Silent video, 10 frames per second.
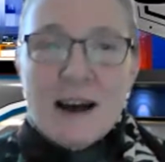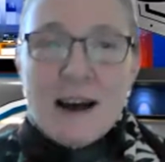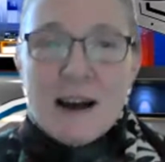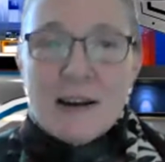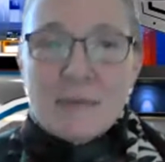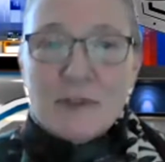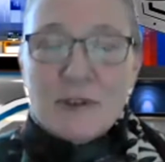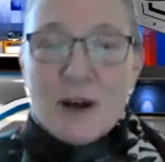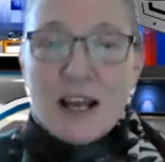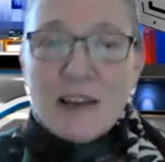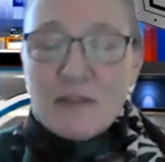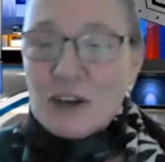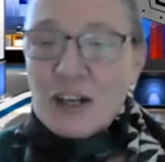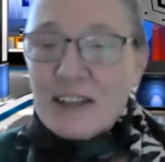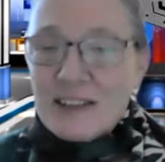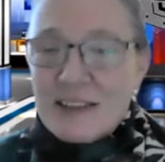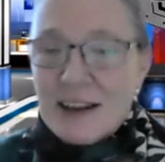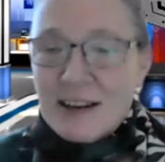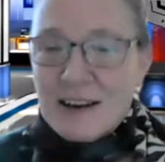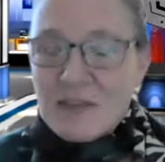So I get very
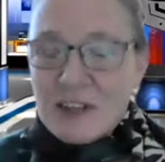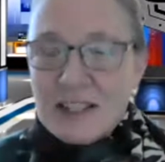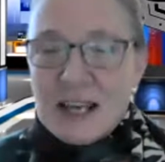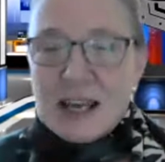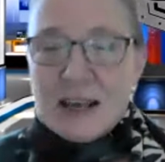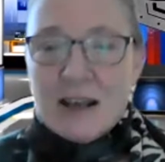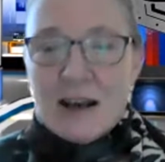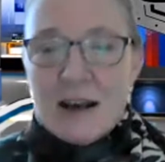excited every day